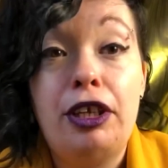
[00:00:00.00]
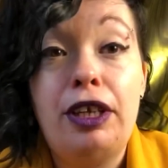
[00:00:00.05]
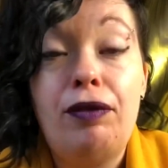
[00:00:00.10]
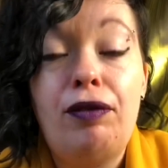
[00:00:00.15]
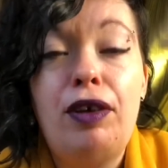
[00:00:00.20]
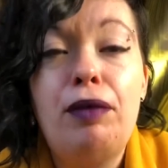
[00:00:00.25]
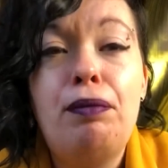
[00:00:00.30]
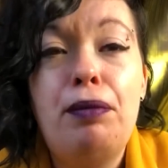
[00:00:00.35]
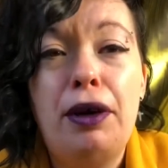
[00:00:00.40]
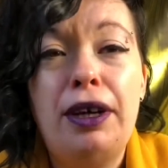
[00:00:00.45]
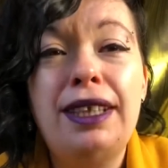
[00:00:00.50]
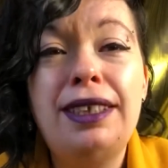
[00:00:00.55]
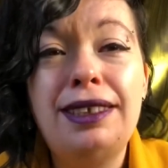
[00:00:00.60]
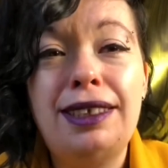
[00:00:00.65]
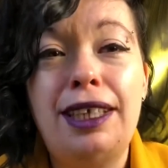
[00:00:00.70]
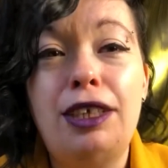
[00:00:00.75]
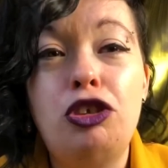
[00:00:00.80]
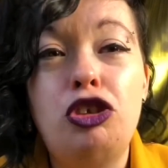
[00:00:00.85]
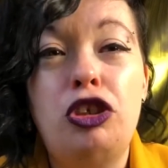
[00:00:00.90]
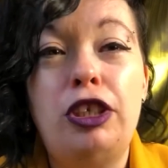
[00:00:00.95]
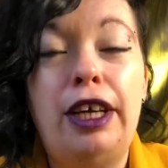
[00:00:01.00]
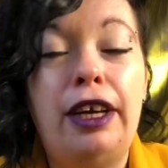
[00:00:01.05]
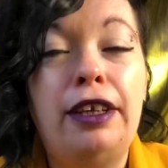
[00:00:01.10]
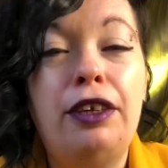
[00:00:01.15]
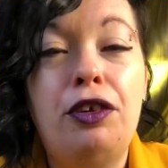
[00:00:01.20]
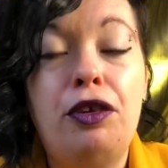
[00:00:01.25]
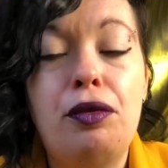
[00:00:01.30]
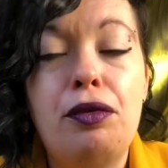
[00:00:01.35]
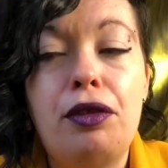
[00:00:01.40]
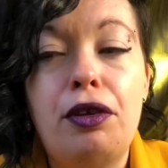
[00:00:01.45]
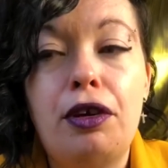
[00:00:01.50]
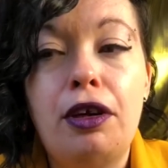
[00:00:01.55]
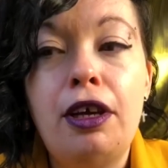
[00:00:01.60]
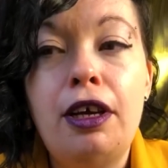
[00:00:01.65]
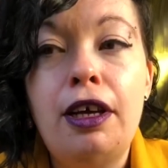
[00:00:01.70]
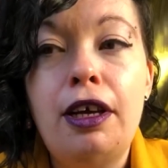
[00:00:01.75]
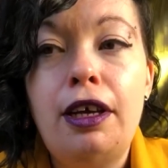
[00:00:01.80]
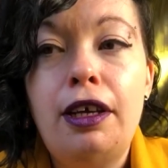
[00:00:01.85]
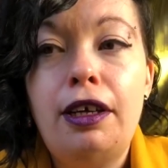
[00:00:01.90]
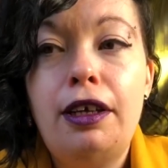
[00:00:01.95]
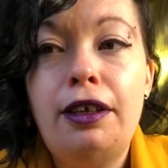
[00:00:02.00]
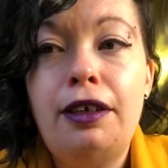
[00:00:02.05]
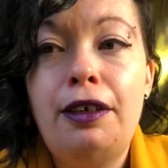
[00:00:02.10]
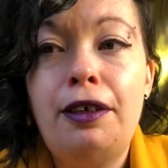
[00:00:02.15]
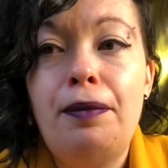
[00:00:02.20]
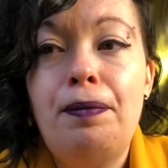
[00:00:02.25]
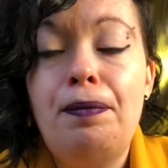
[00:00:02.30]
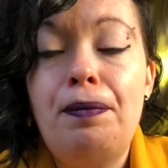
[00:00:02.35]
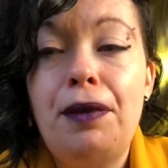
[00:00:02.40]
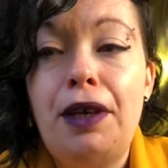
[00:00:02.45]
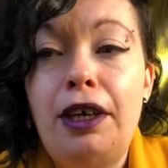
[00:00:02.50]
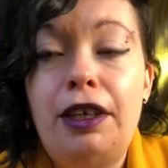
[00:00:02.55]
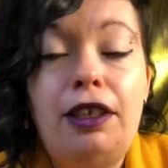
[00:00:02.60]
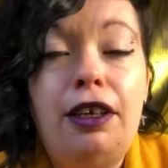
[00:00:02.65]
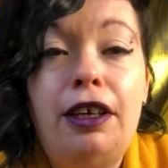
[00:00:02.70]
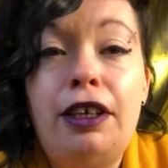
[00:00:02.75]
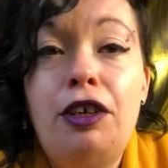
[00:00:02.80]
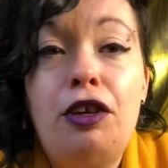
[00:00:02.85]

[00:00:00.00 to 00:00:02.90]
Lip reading: If I buy intentionally, I know that I